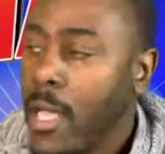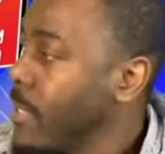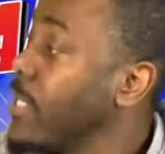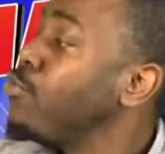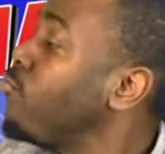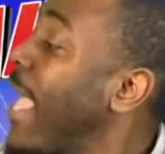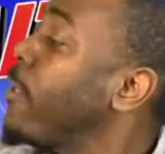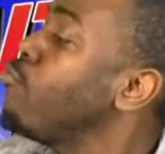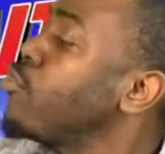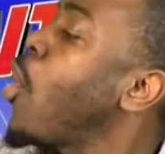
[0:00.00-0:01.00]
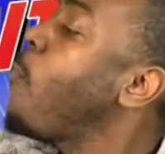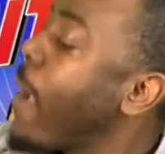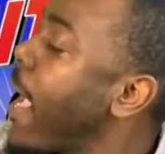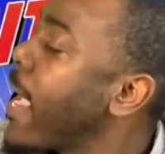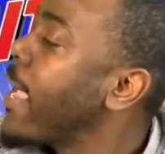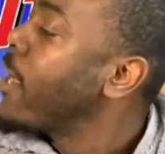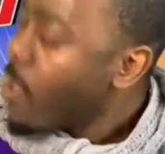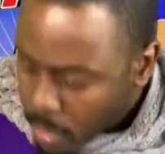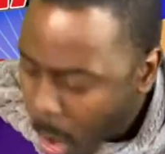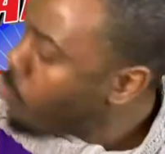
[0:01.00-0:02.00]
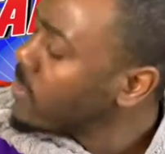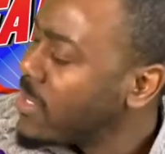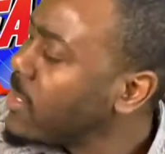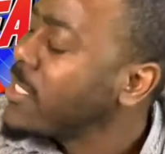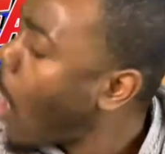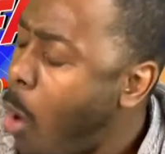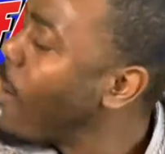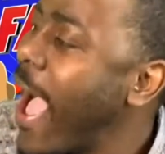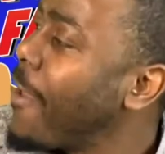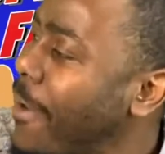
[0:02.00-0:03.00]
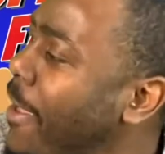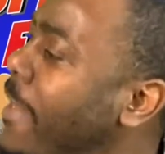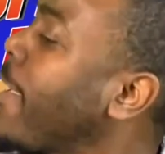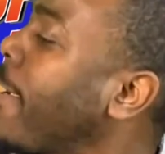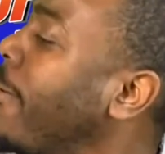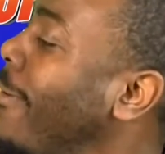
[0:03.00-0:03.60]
Since you think you so bad, go out there then.